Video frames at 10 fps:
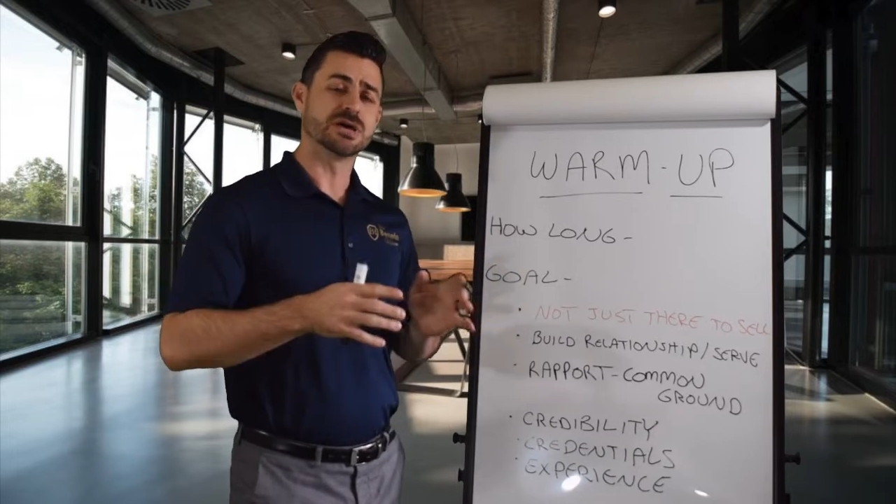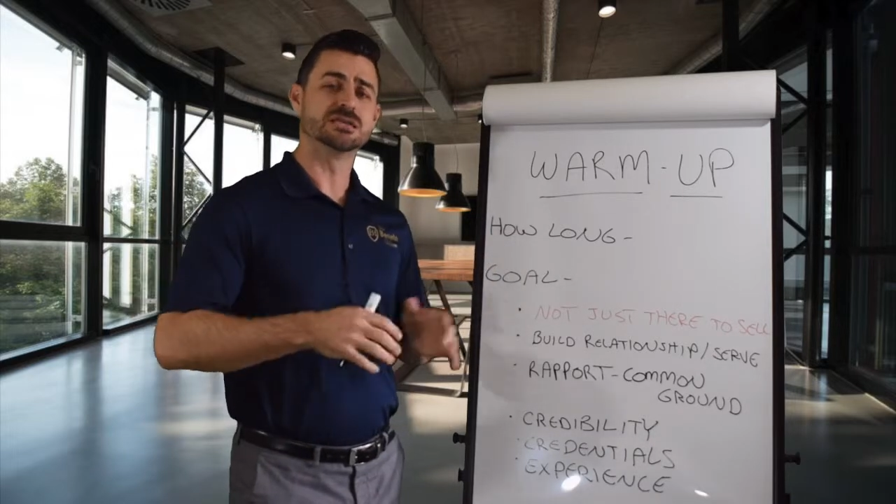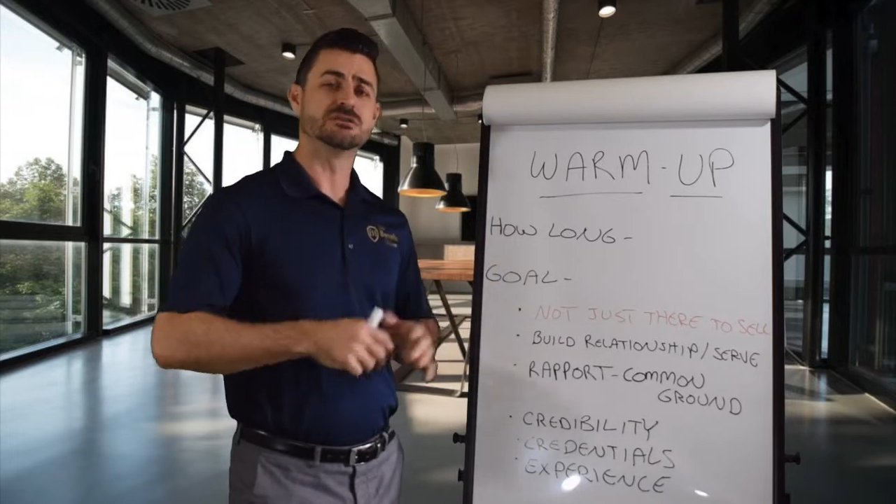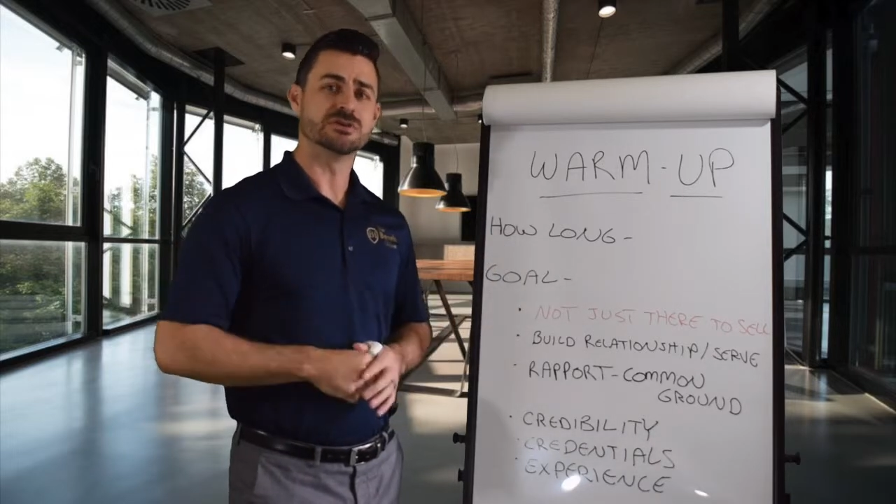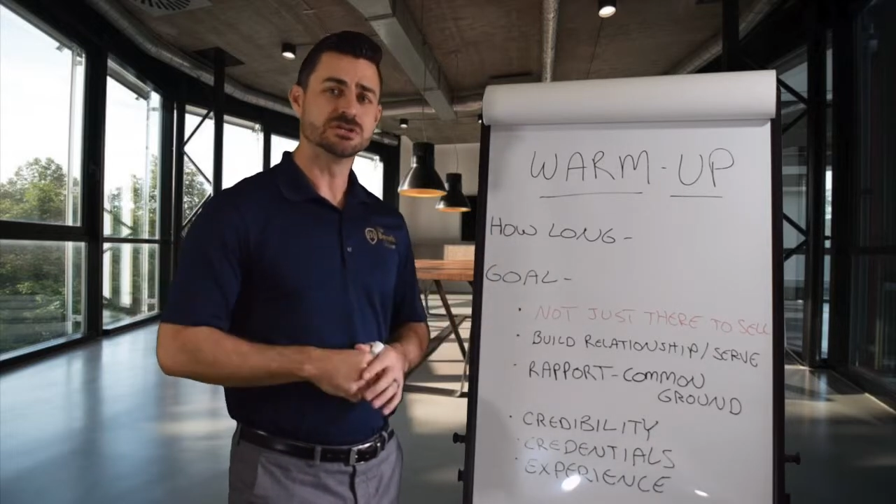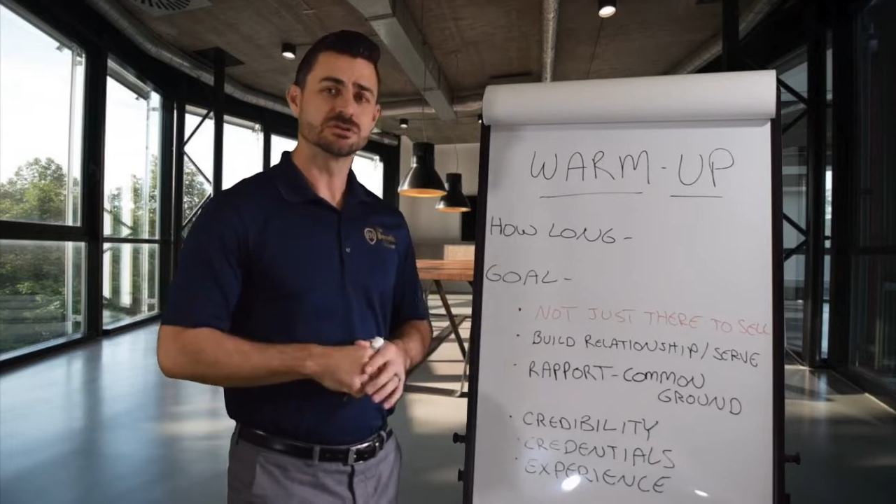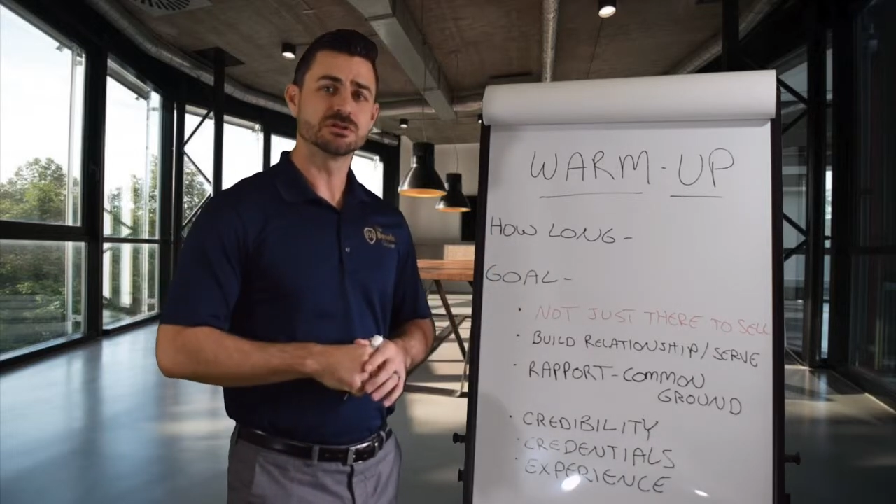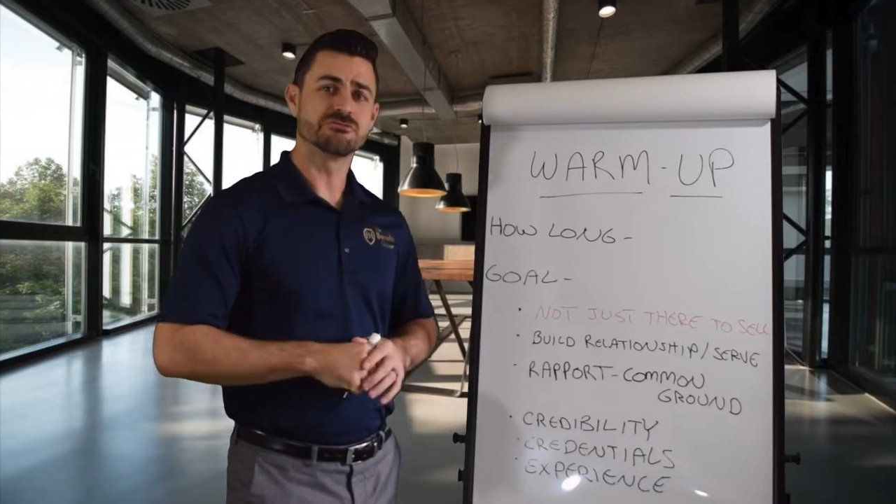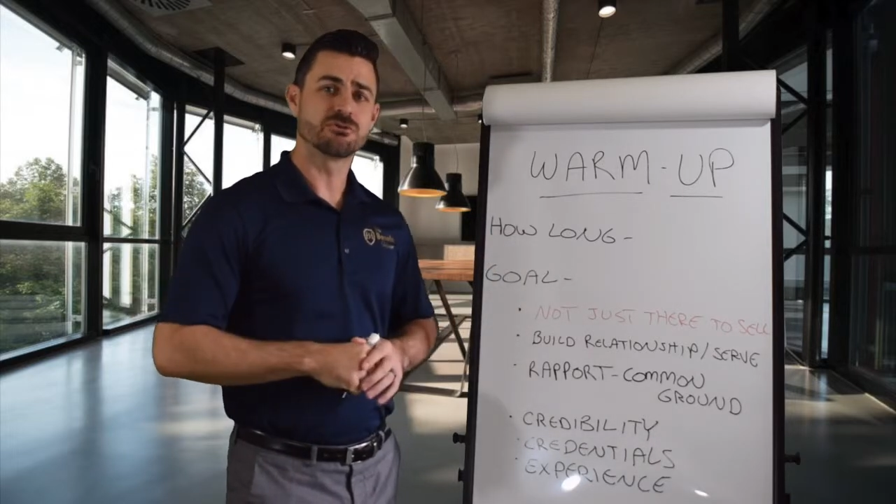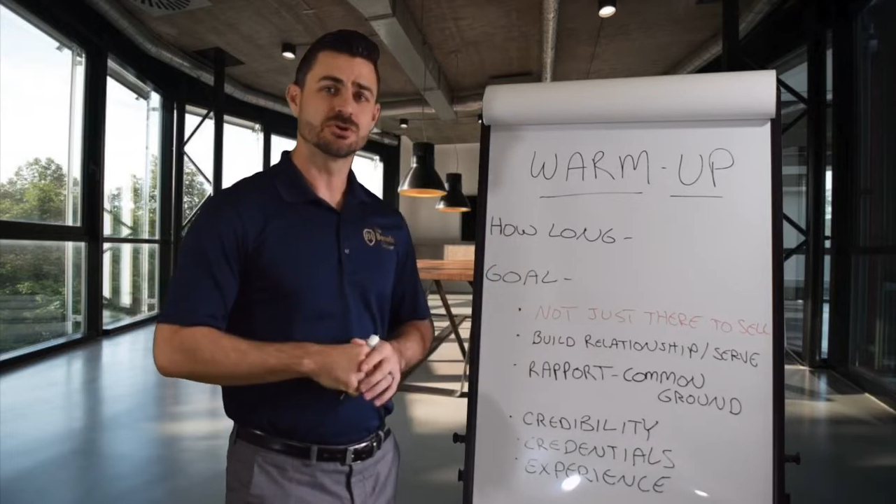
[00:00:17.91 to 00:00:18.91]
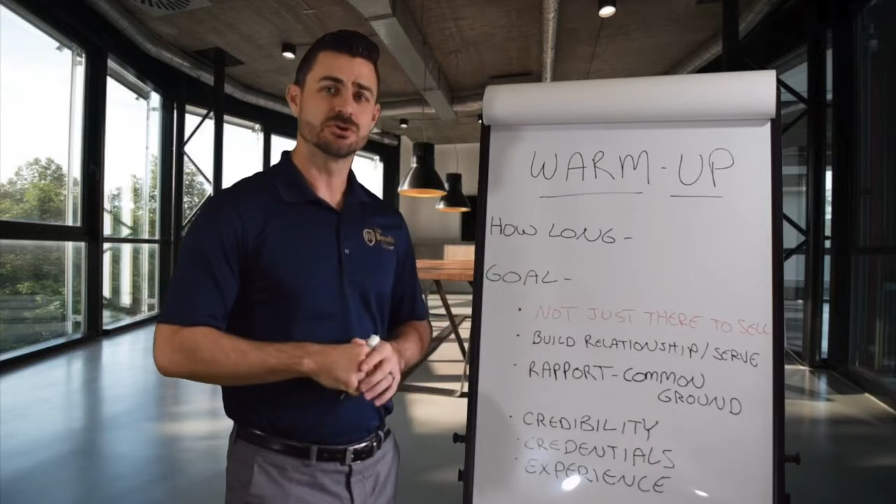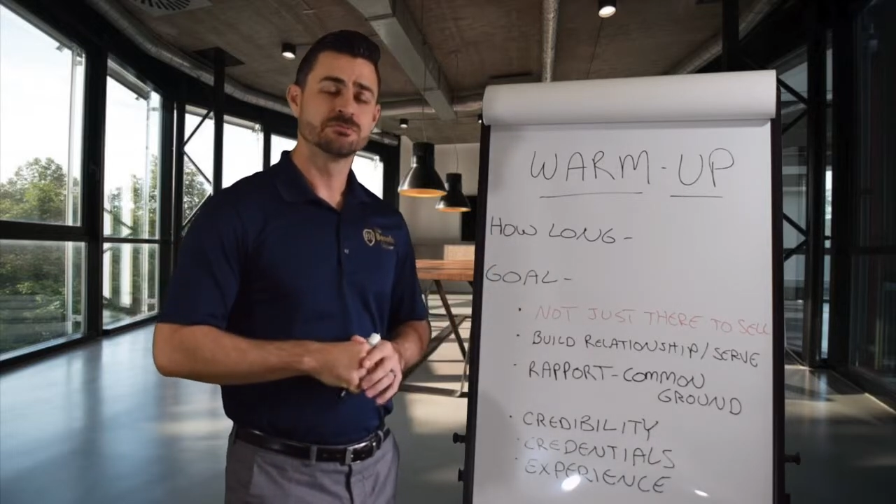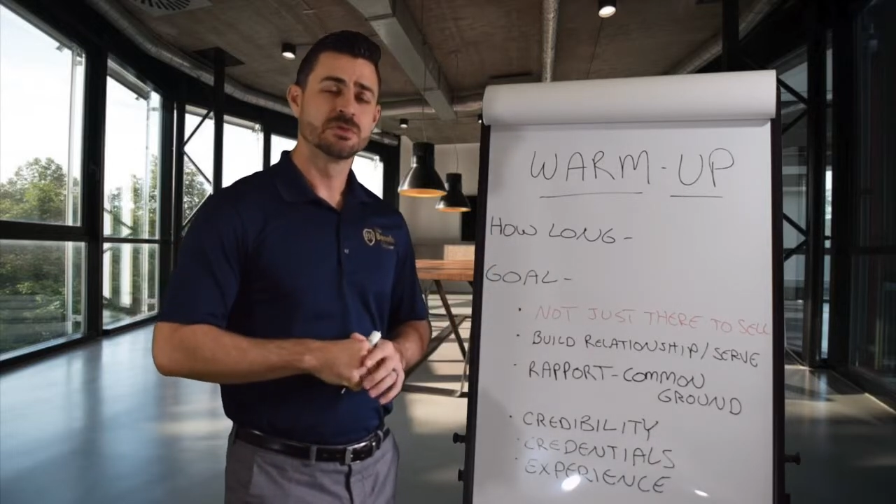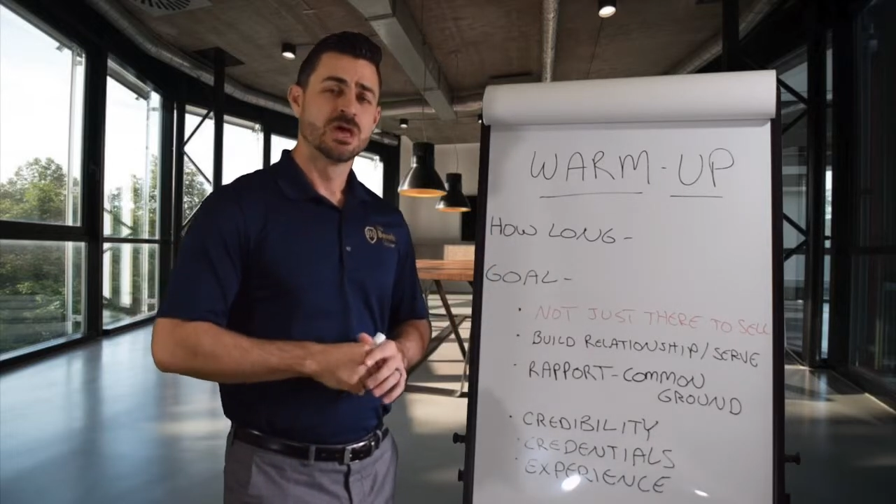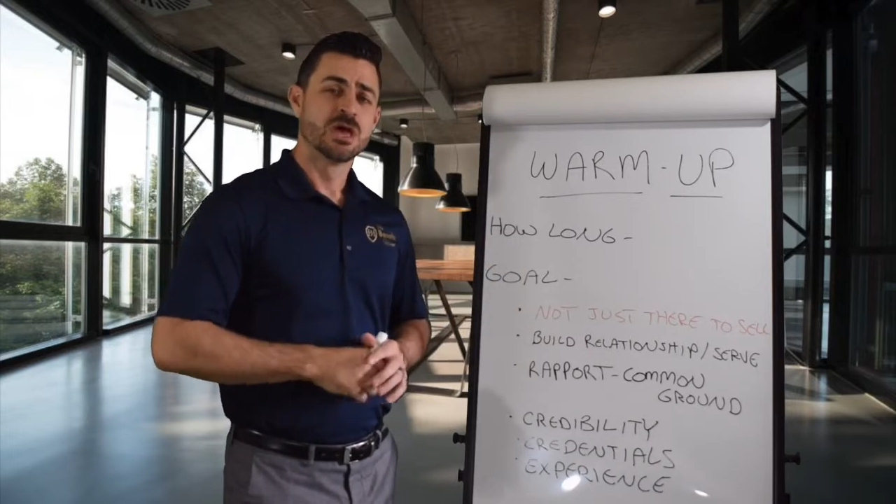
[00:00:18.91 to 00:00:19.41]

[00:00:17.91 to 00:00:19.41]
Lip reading: individually for you.